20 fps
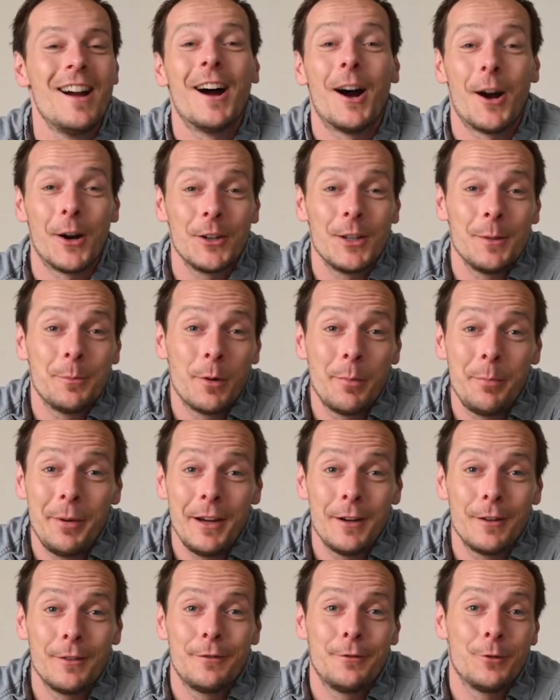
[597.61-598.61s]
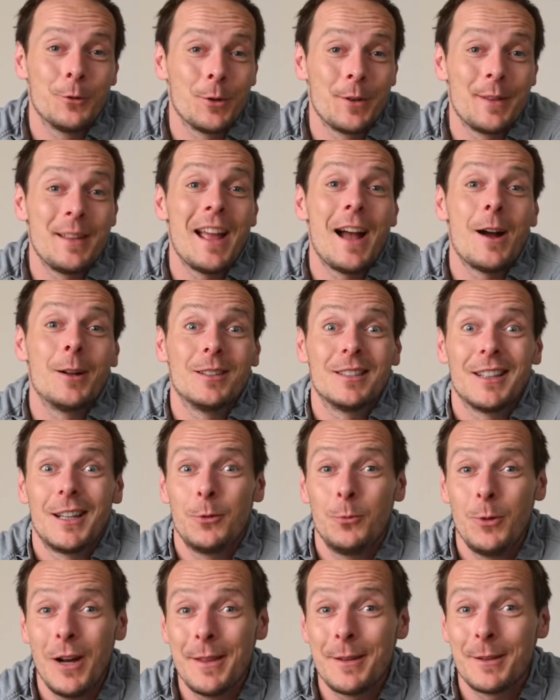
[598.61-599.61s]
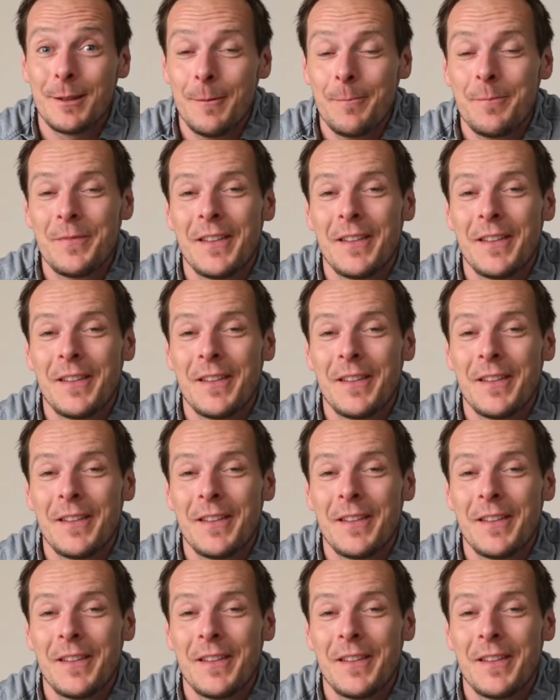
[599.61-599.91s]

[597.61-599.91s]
are you prepared for the outside weather?